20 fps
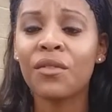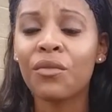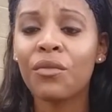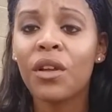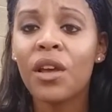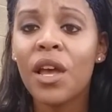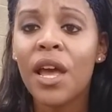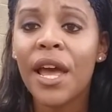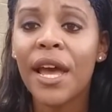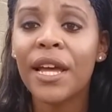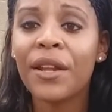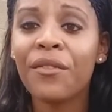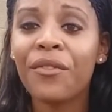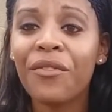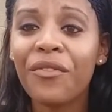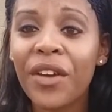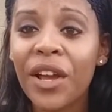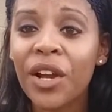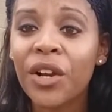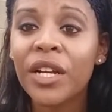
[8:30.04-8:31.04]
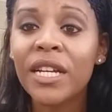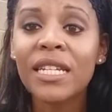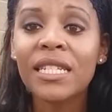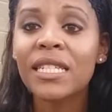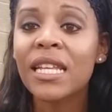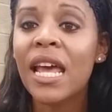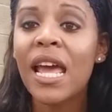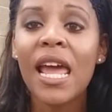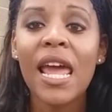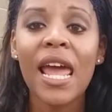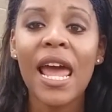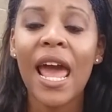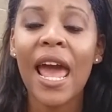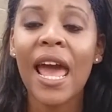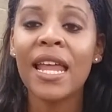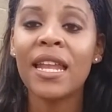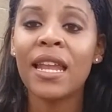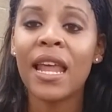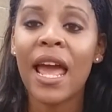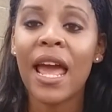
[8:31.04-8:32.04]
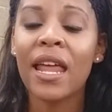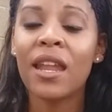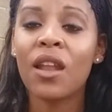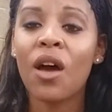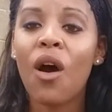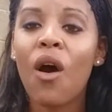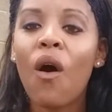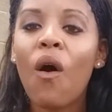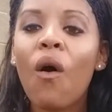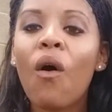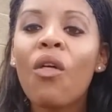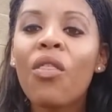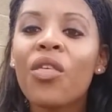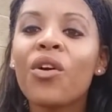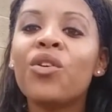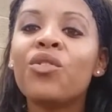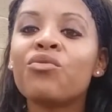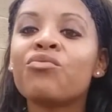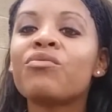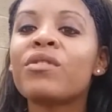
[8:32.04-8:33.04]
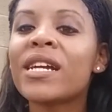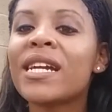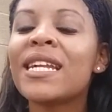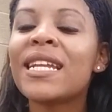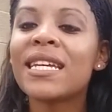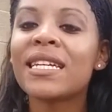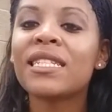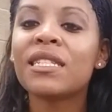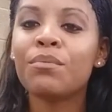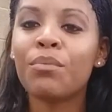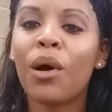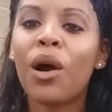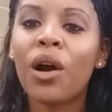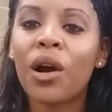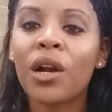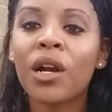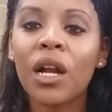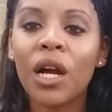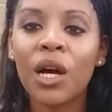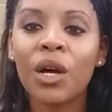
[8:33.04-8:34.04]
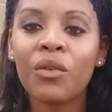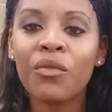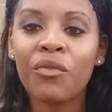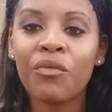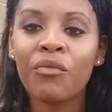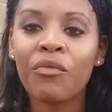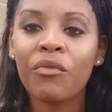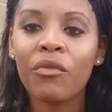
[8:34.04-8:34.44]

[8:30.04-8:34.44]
and fairies, and all the greatest part of